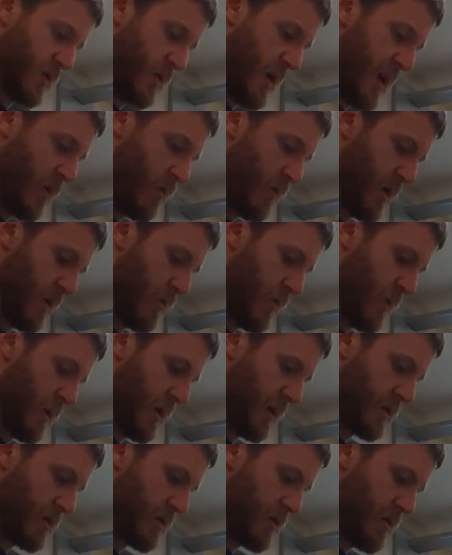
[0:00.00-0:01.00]
So I want
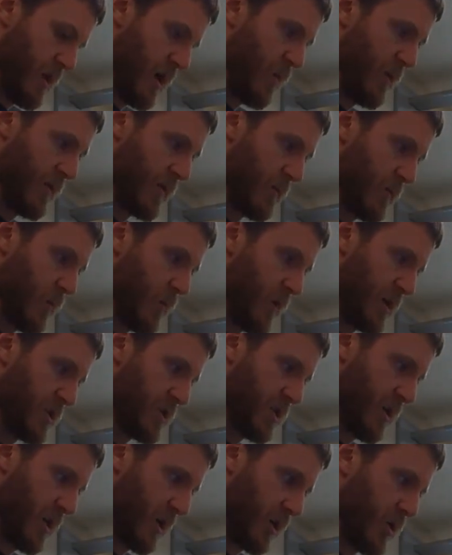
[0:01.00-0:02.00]
them to
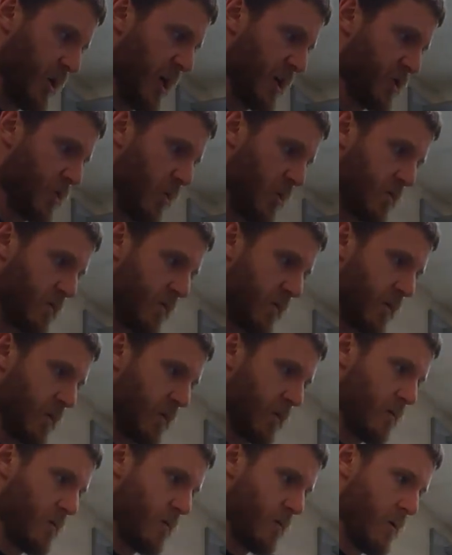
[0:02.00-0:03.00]
watch a crash course
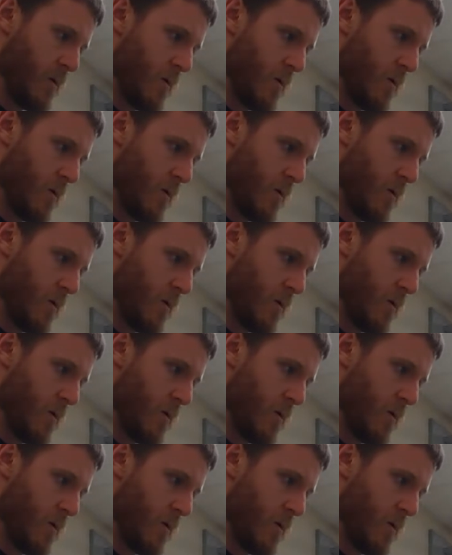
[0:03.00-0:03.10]
video.